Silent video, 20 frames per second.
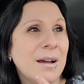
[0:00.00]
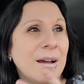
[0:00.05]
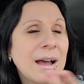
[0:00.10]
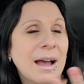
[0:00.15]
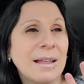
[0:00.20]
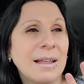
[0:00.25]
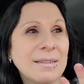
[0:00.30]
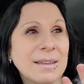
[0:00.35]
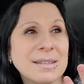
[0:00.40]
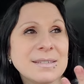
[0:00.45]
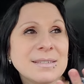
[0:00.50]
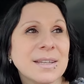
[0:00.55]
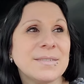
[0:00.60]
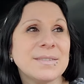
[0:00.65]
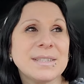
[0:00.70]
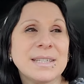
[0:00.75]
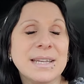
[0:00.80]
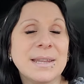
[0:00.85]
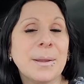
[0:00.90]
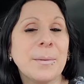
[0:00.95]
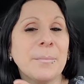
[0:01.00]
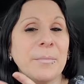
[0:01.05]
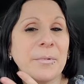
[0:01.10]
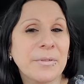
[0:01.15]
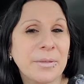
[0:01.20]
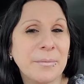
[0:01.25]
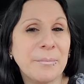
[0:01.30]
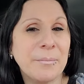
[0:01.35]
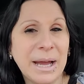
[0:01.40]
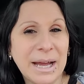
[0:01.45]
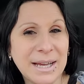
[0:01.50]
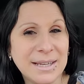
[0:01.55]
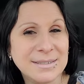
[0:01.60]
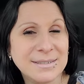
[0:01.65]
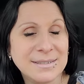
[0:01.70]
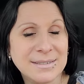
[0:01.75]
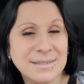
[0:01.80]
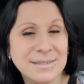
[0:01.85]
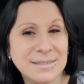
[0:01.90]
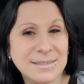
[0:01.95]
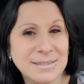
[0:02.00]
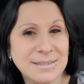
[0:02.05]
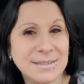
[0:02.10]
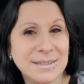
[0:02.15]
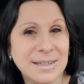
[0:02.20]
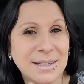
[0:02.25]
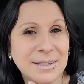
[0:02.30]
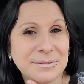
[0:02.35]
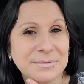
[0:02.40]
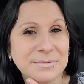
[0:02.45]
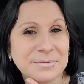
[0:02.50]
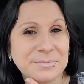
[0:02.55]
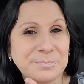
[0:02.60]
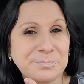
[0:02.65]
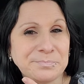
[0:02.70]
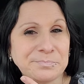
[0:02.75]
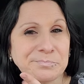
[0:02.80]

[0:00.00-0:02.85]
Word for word: At least I've seen them with the masks and stuff.